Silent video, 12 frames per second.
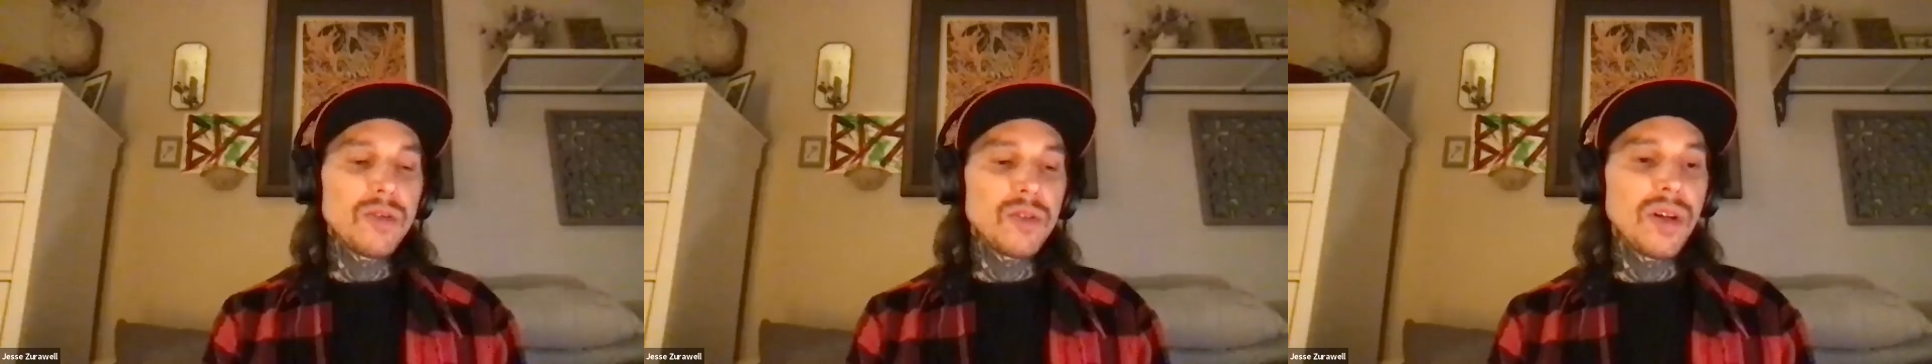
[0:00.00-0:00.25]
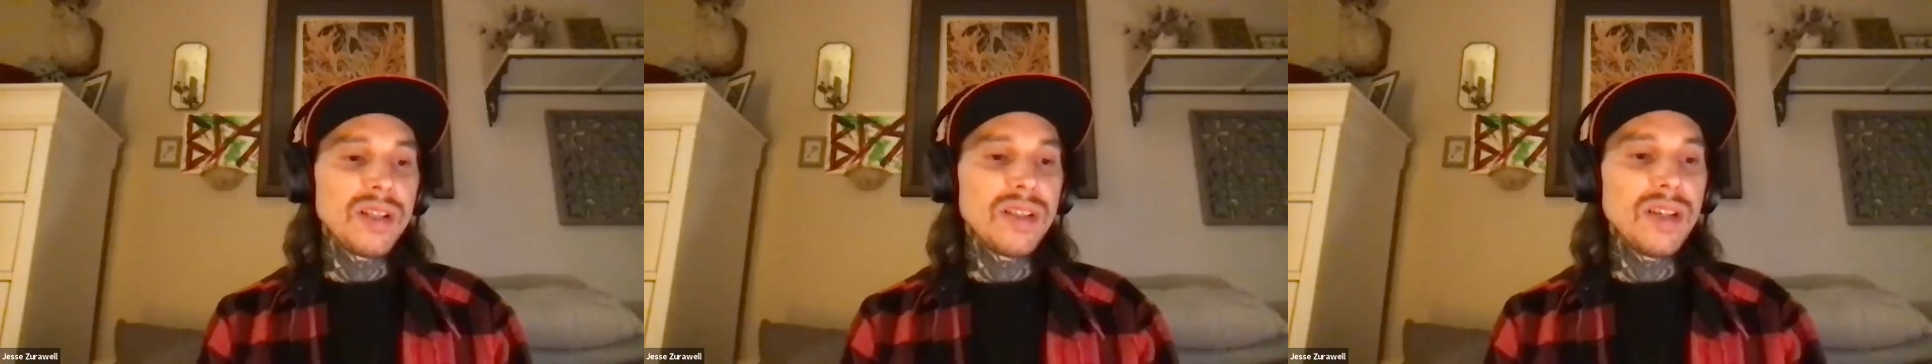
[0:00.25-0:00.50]

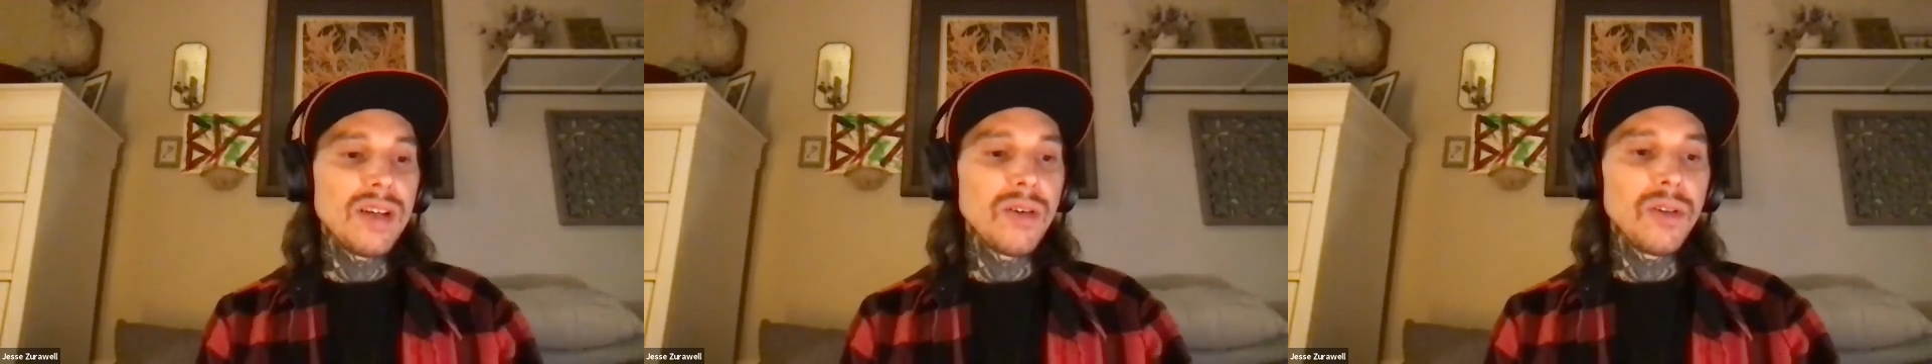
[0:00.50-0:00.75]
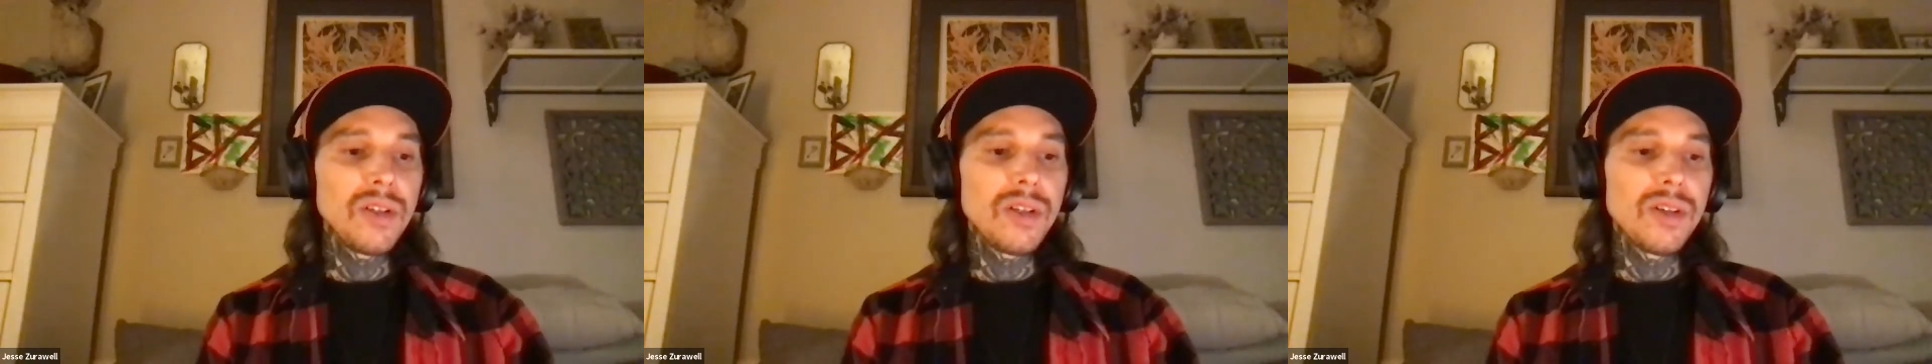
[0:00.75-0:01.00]
trying to say
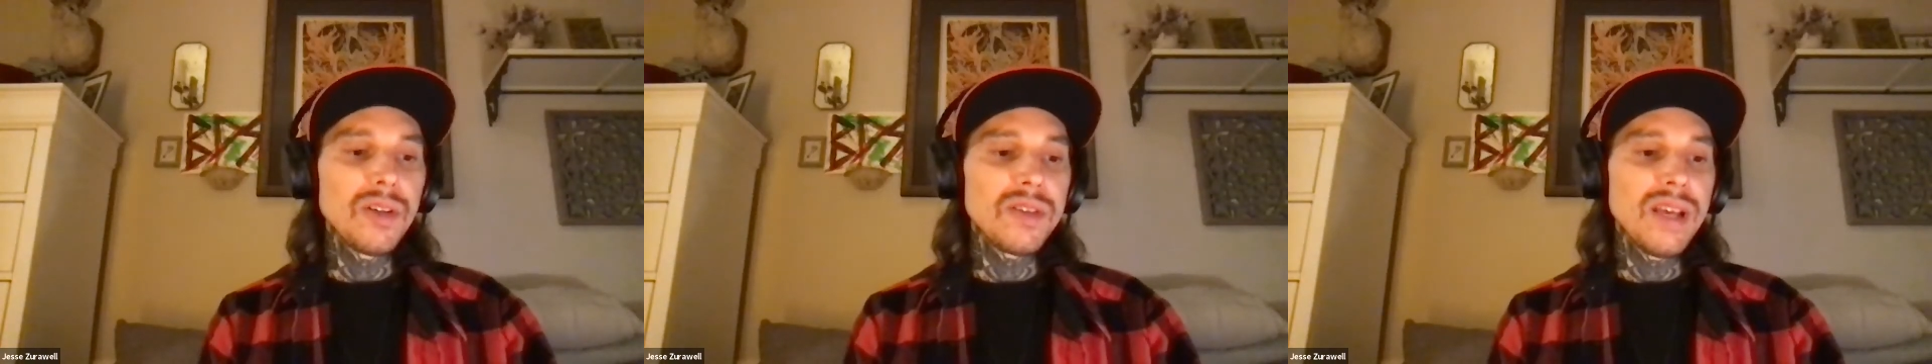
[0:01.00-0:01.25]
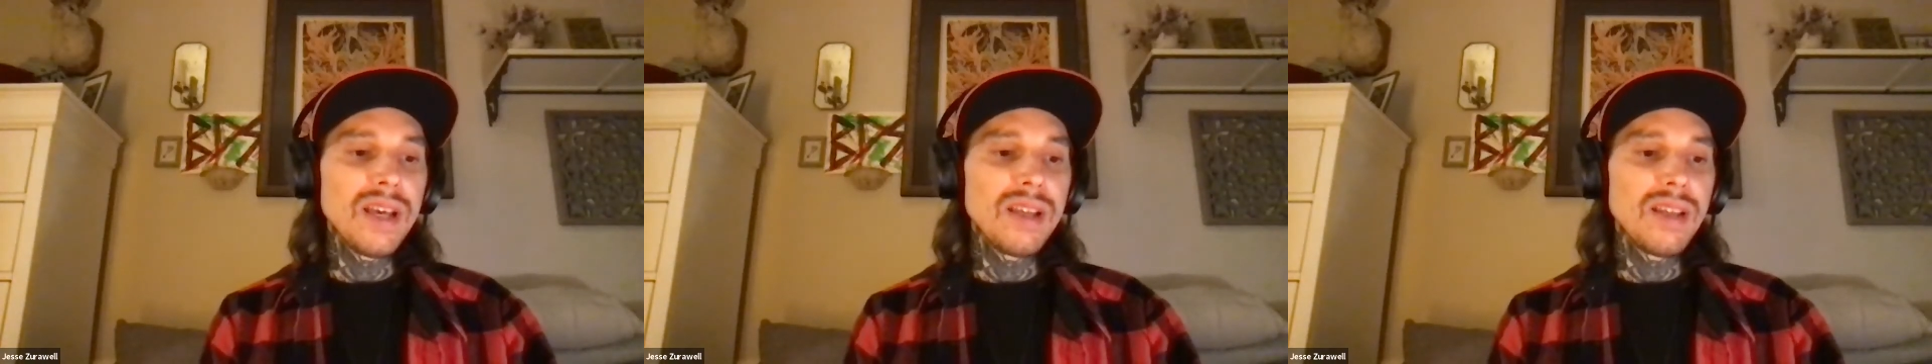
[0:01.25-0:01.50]
earlier is
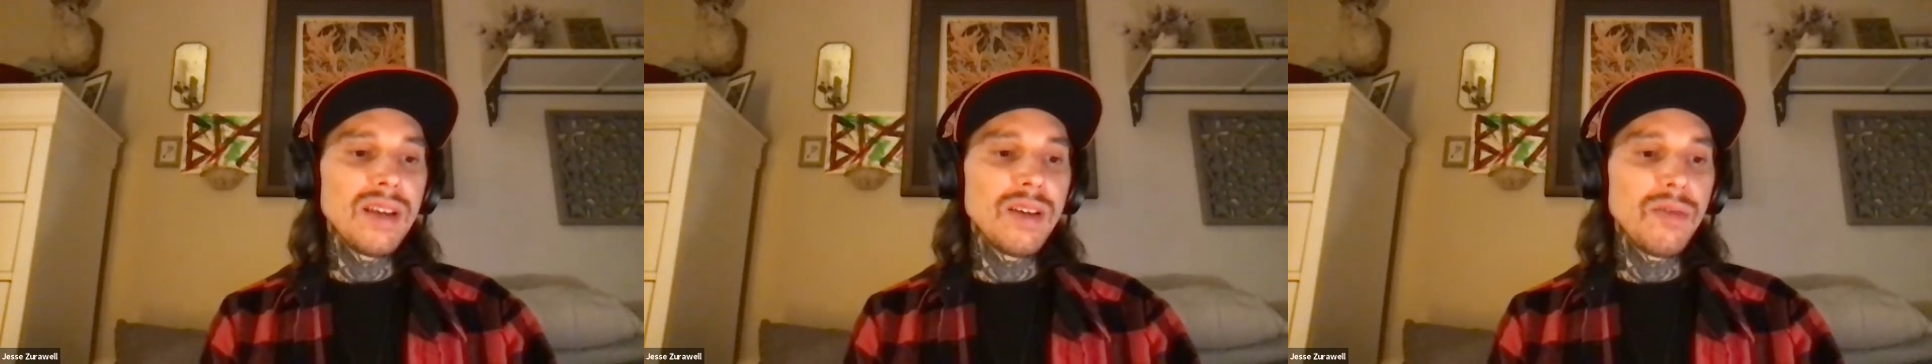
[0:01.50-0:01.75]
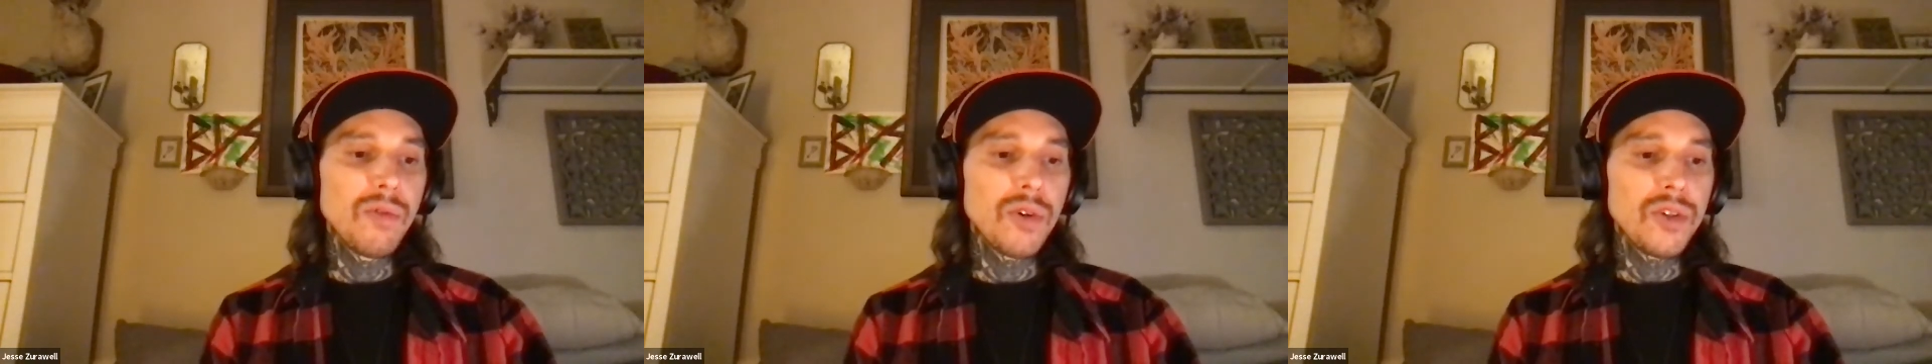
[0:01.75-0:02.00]
that
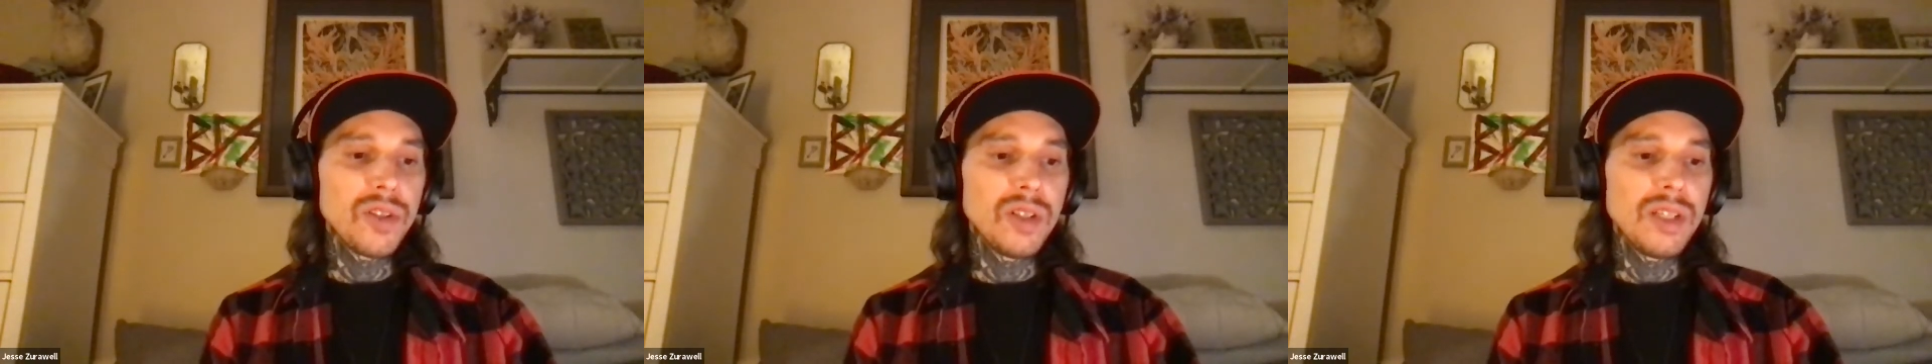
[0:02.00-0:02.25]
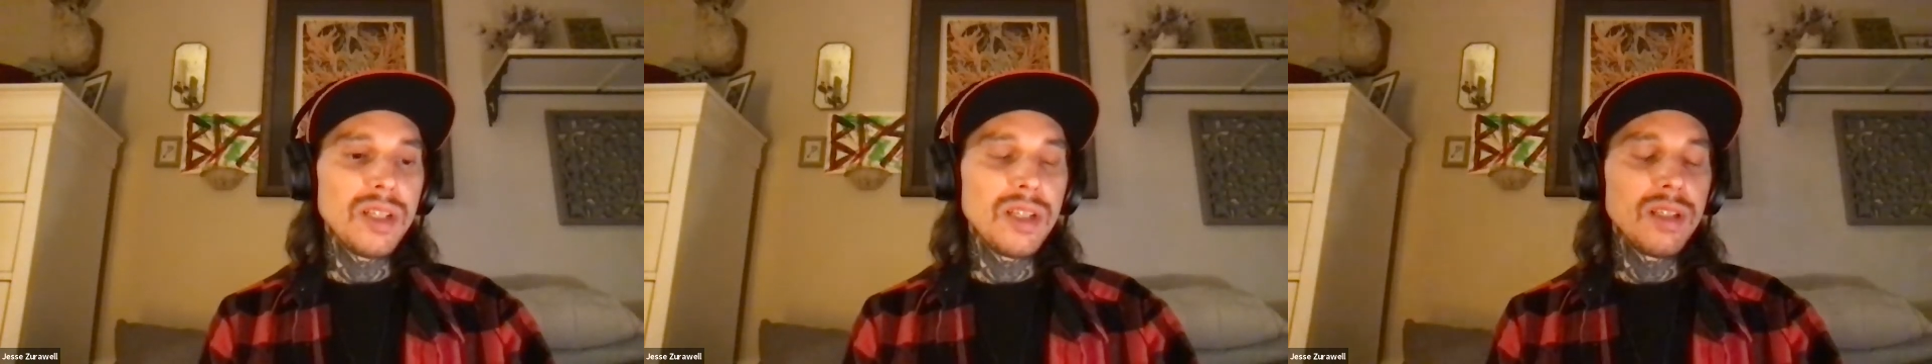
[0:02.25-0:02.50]

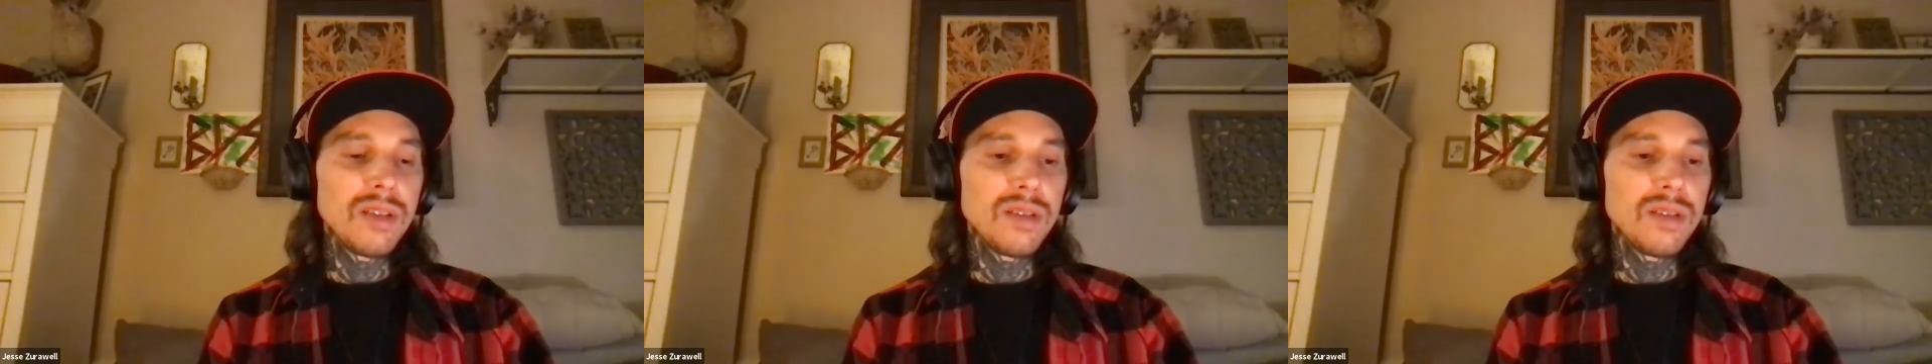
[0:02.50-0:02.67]
unfortunately,